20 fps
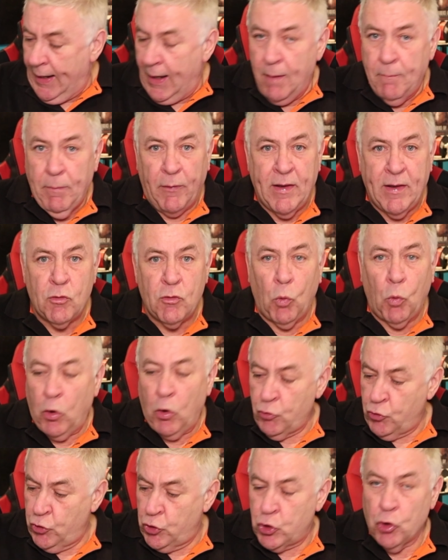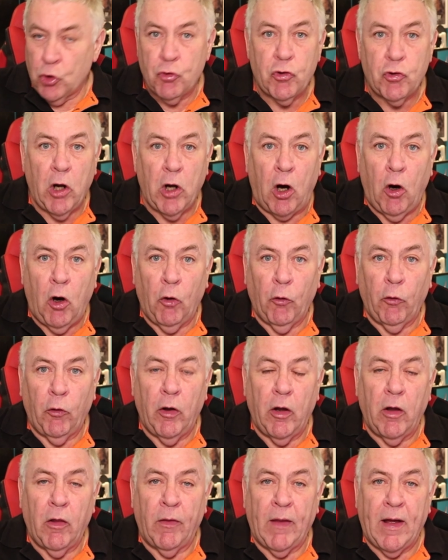But this was just
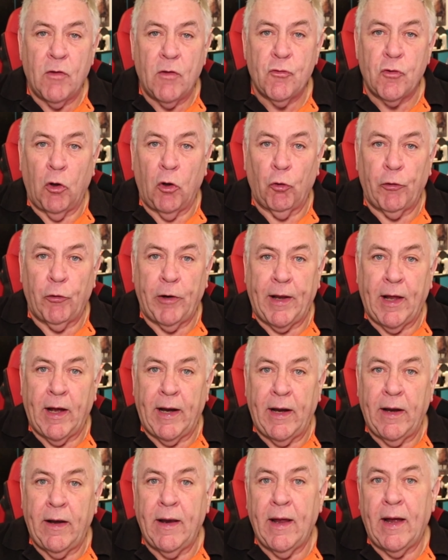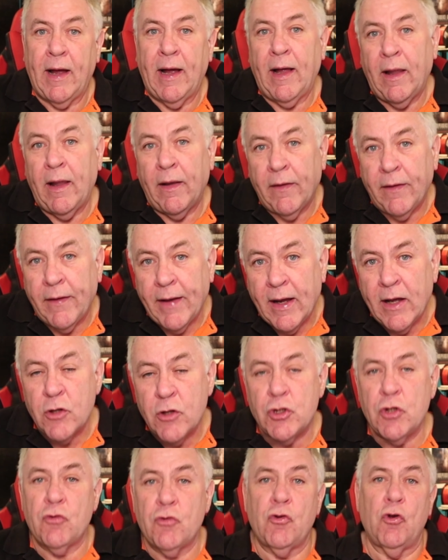on that soldering iron, and
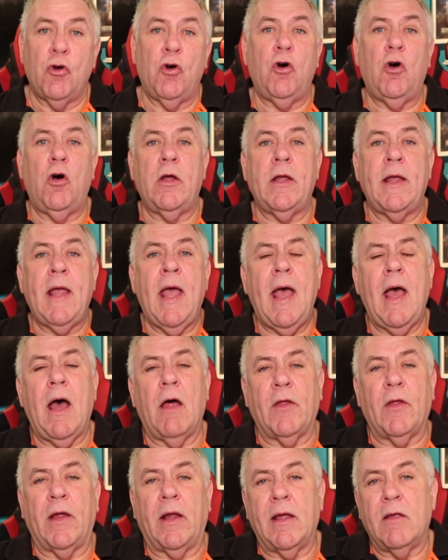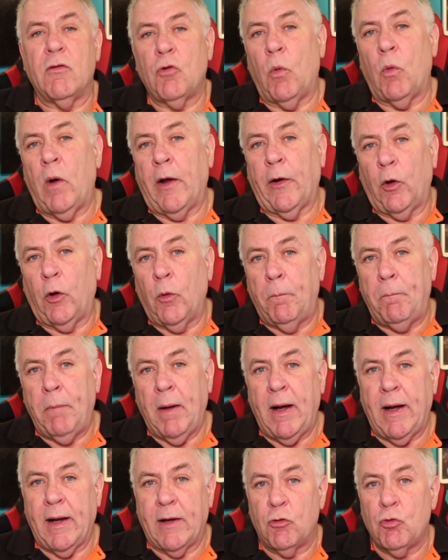as you saw, yeah, I think it's quite a good
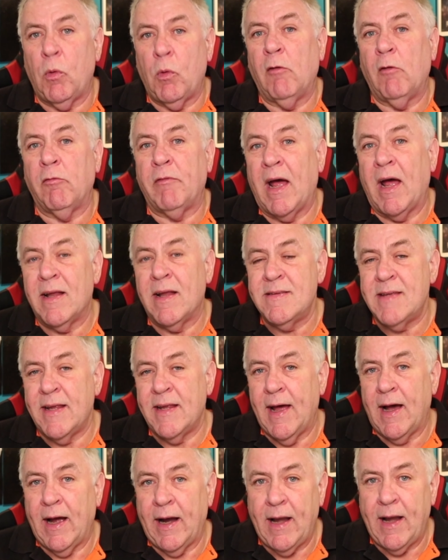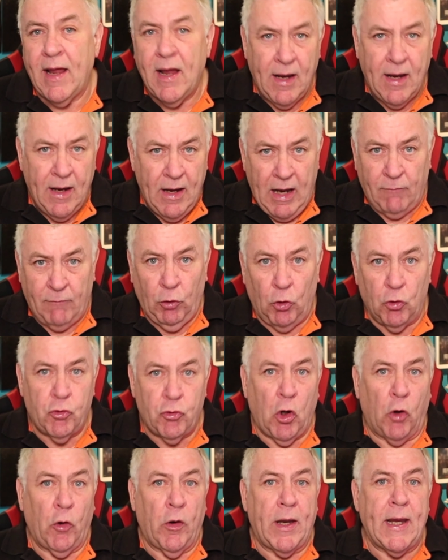buy. £12.99. I've looked
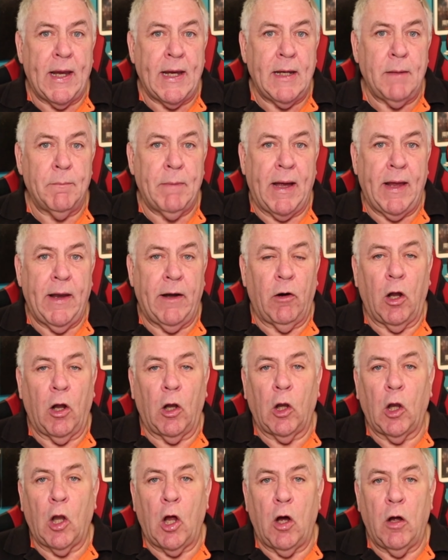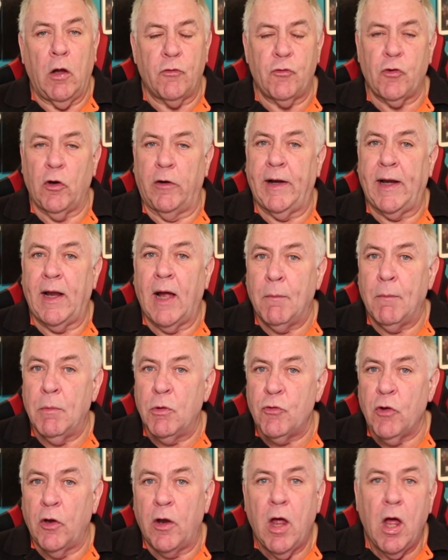on eBay. There are
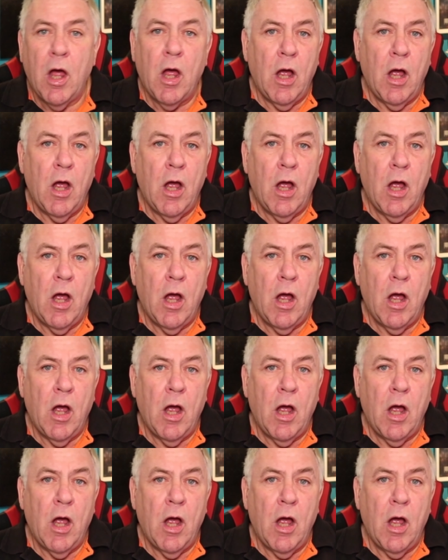Amazon.